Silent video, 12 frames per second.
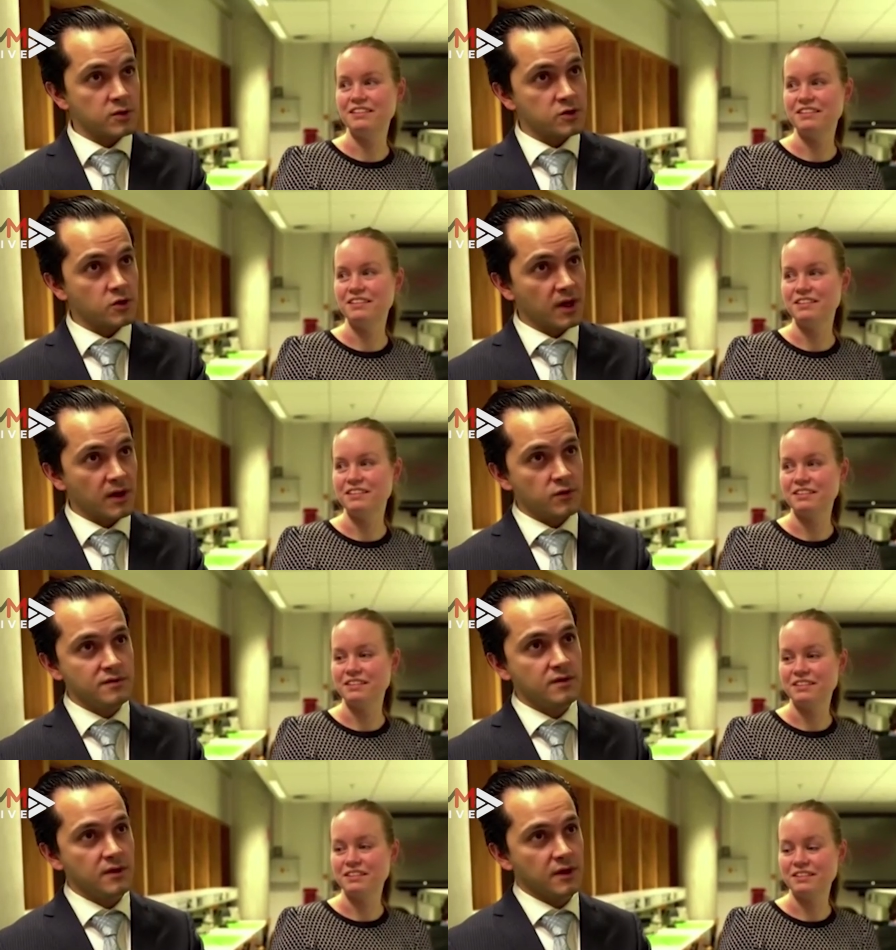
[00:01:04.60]
Speaker 1: but I
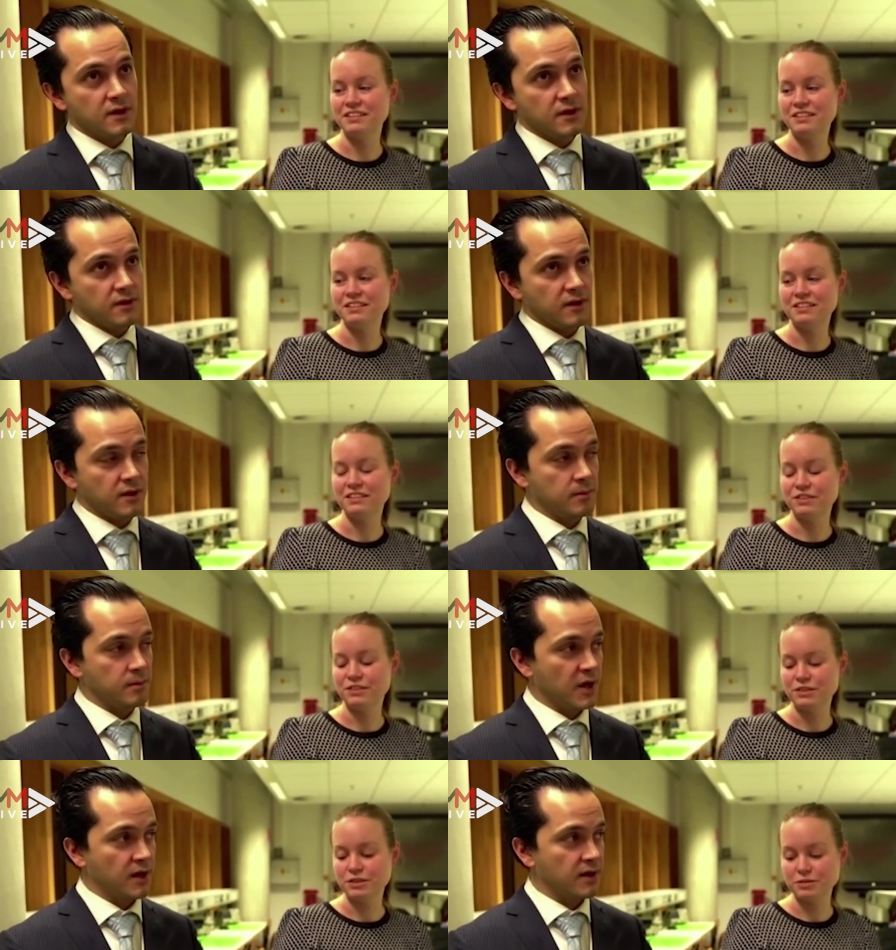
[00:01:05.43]
think his
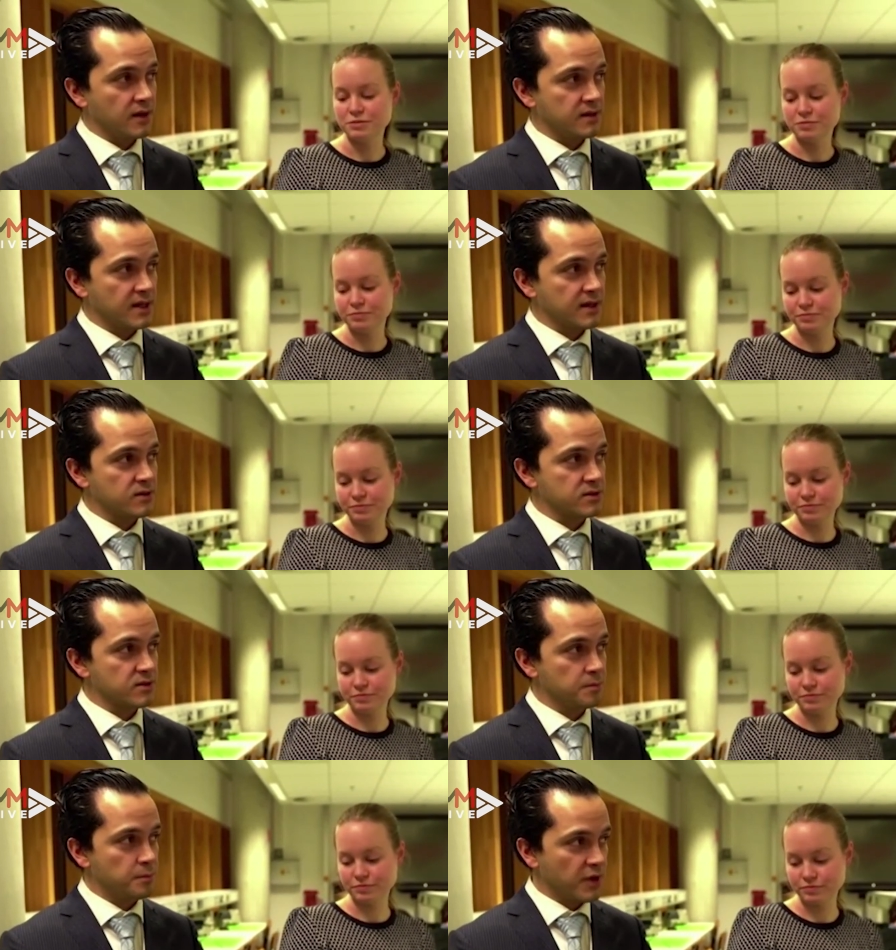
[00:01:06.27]
passion lies
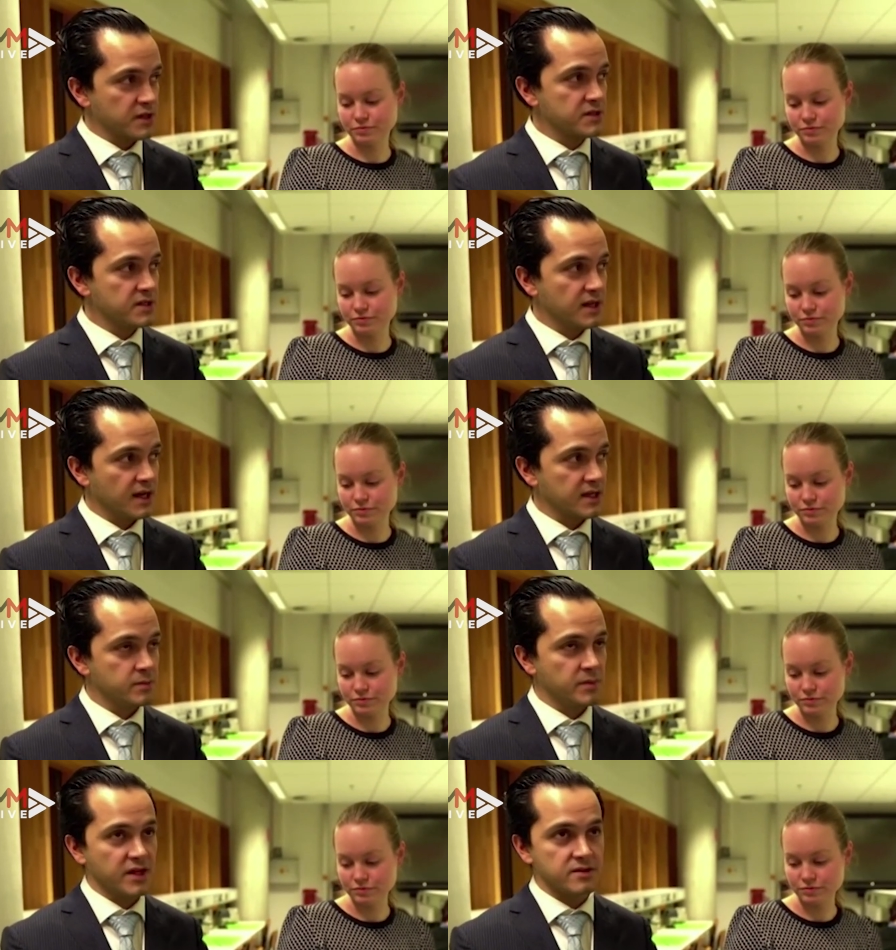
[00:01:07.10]
more in
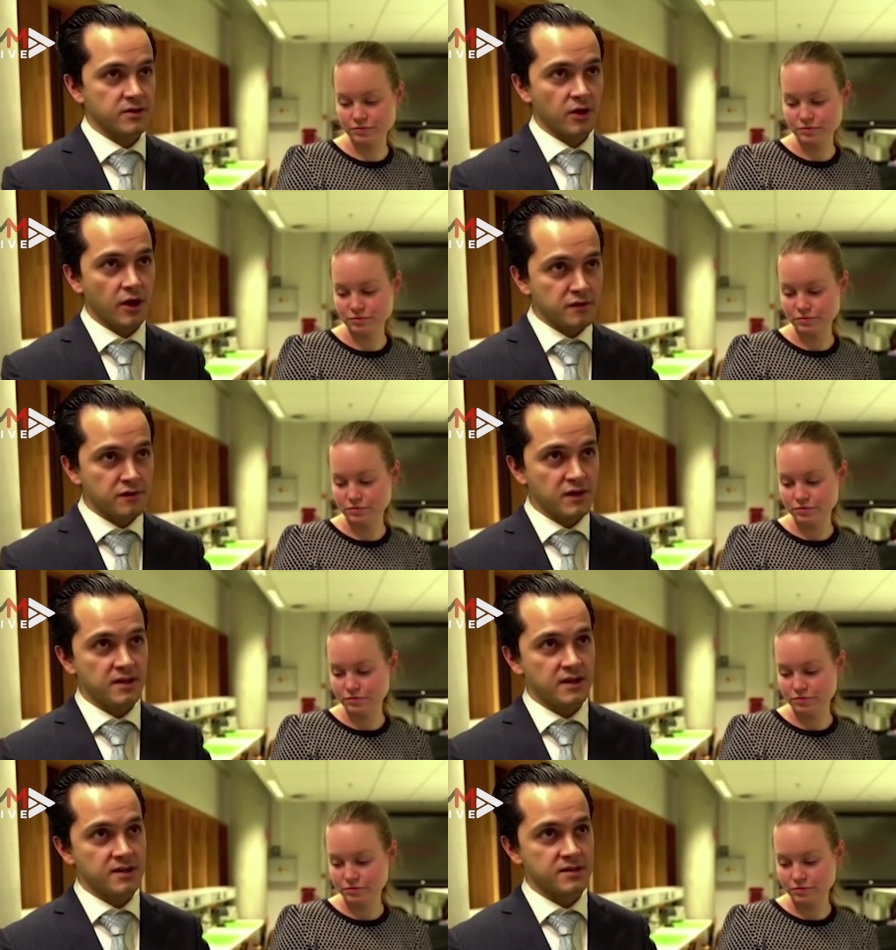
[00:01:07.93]
inventing.
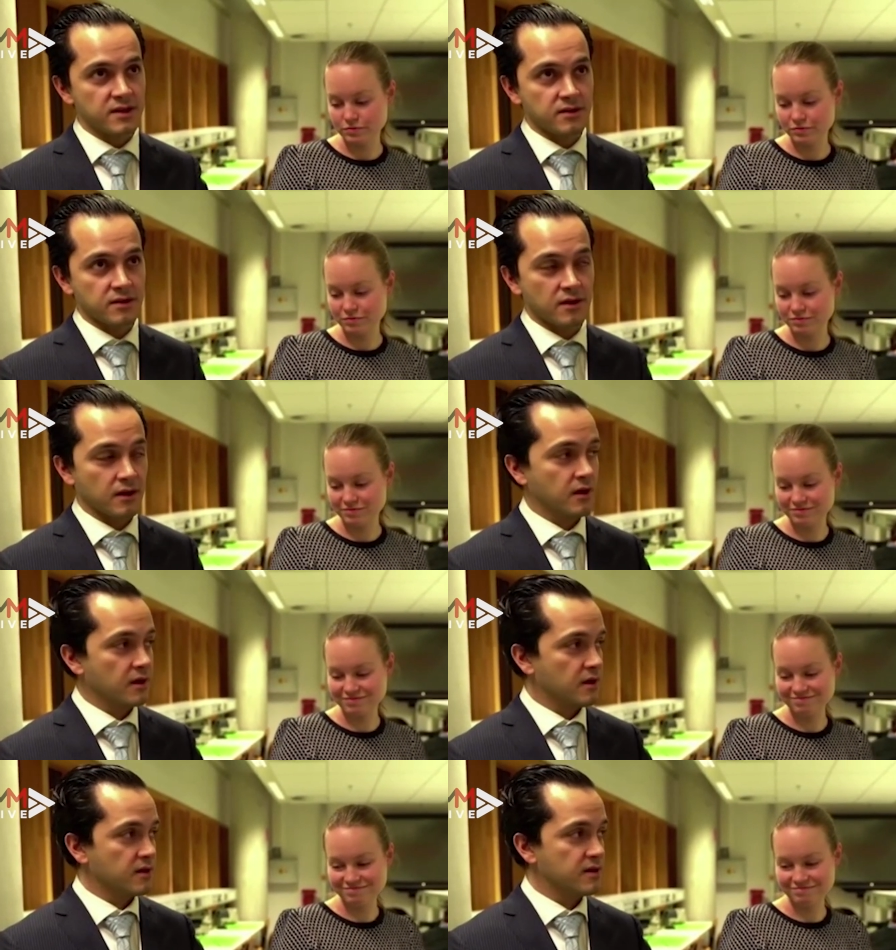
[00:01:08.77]
Nikola
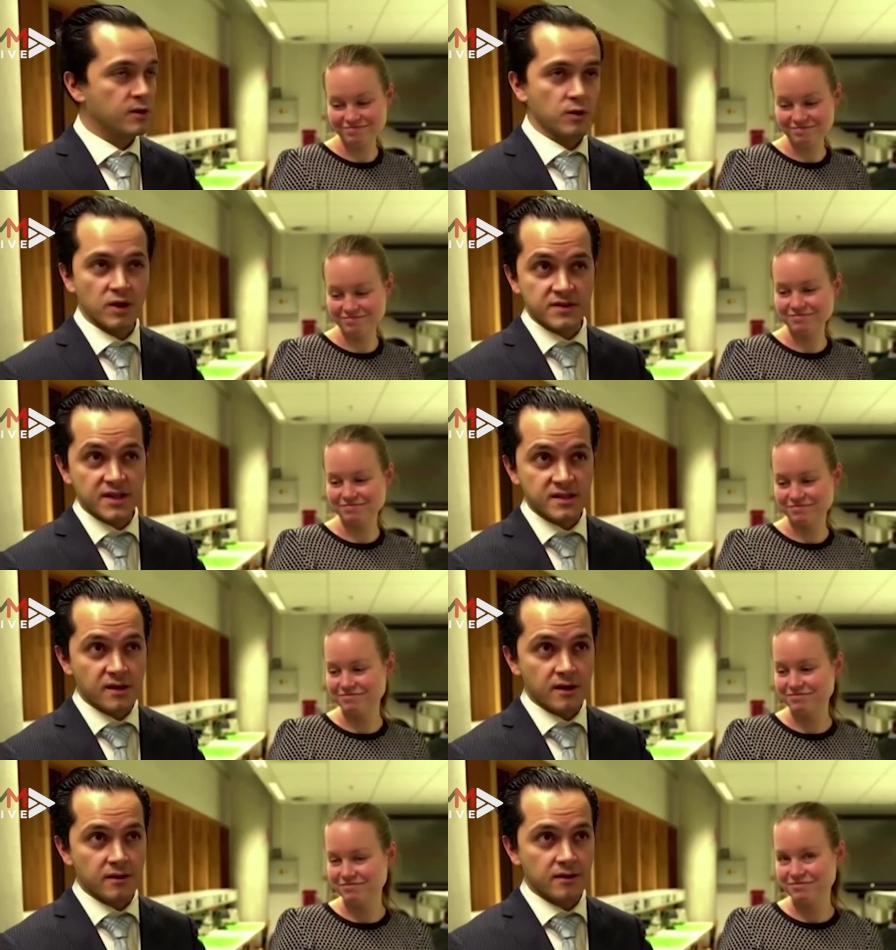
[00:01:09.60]
Tesla is also
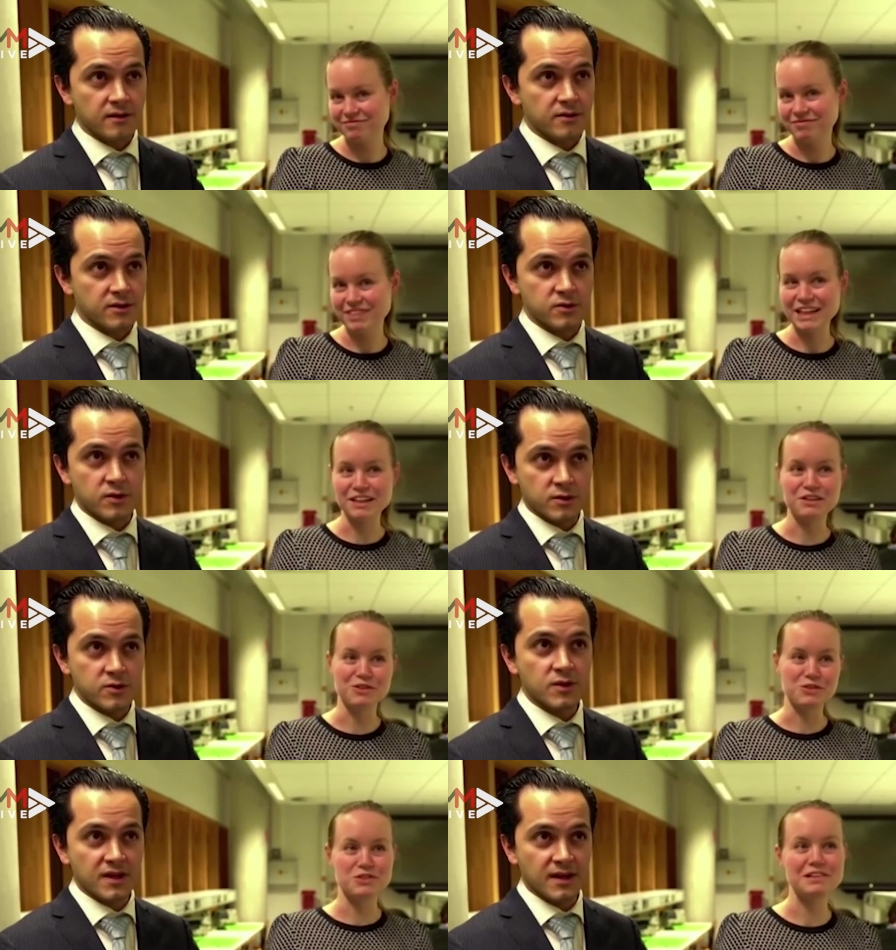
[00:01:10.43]
an electrical
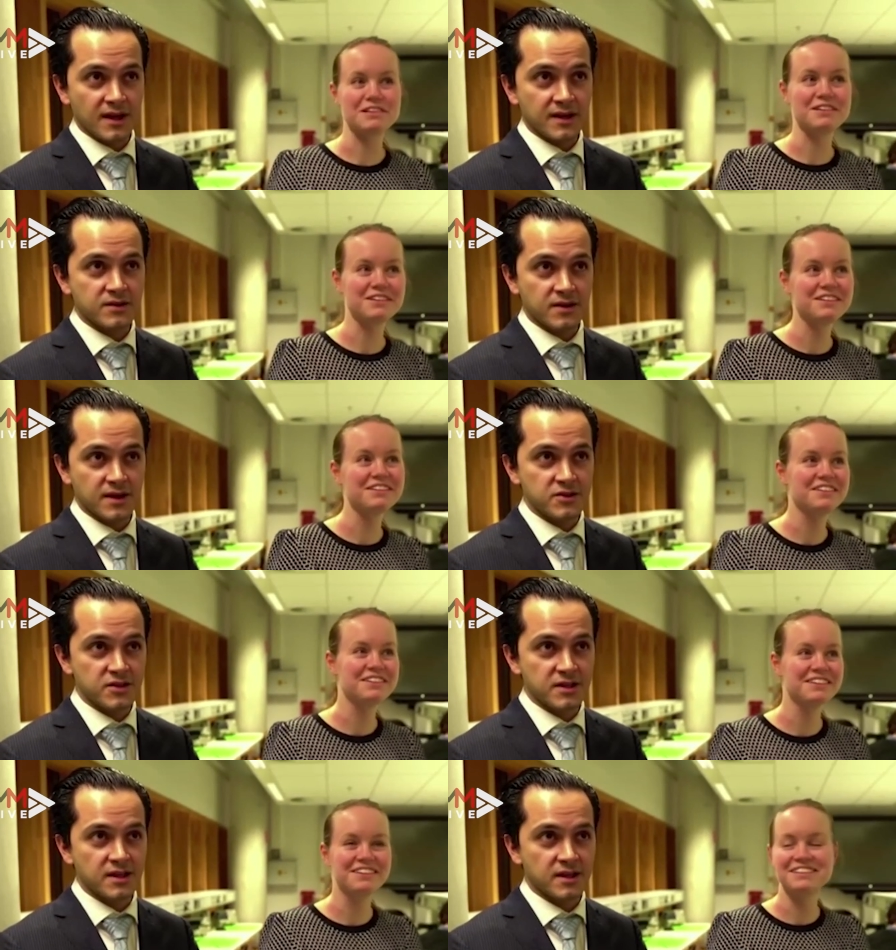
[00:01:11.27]
engineer, and he
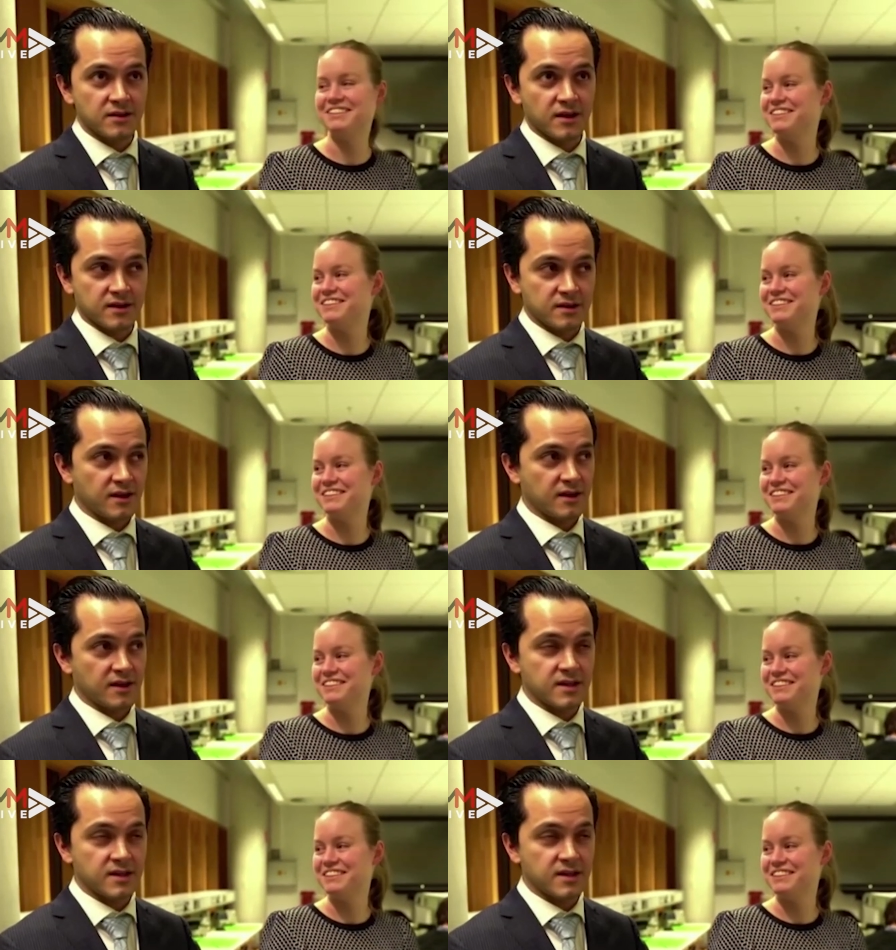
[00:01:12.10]
looks up to him very